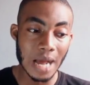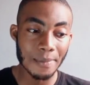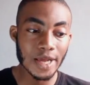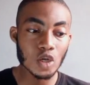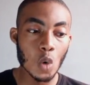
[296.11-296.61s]

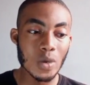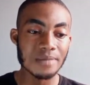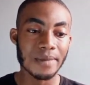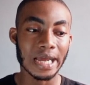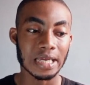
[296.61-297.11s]
Am I
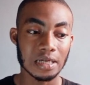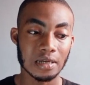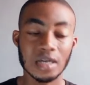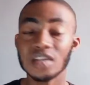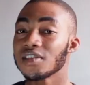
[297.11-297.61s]
going by
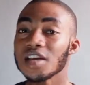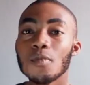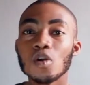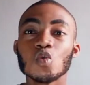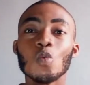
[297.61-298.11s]
in three
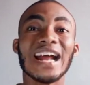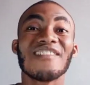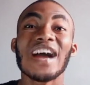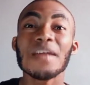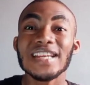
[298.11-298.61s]
months? What
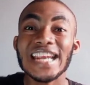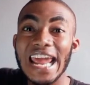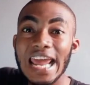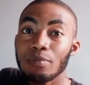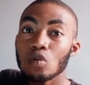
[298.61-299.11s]
have I been
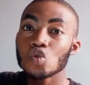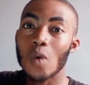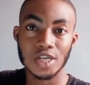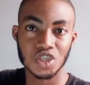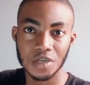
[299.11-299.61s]
able to
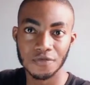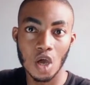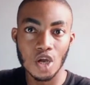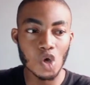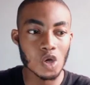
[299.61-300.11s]
achieve?
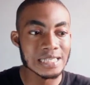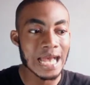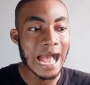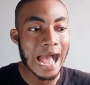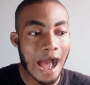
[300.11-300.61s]
Not
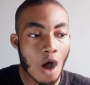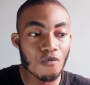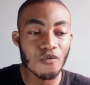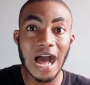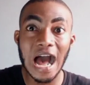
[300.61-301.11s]
how
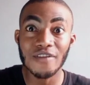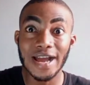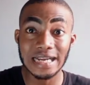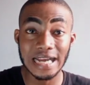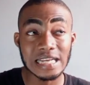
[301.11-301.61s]
far have I?